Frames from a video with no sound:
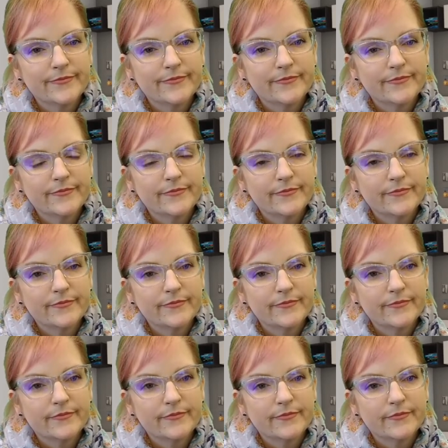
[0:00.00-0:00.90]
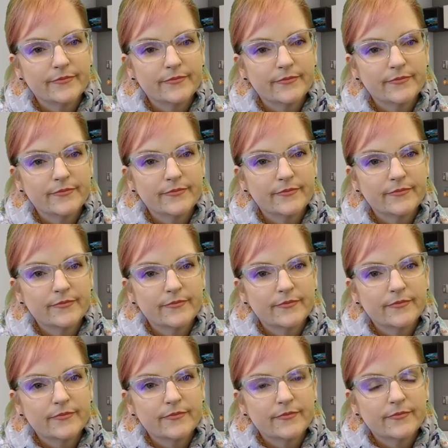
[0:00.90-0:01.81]

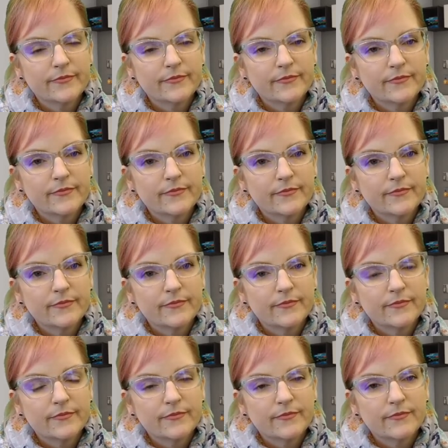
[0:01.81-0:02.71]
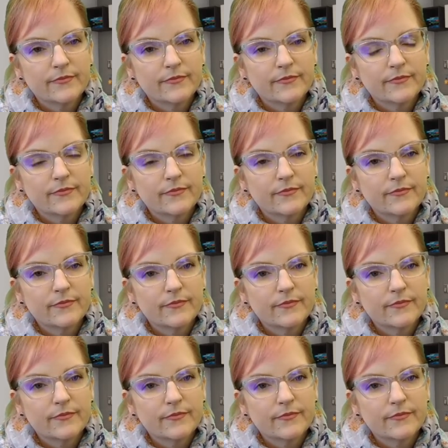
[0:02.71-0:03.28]
The person shown says nothing.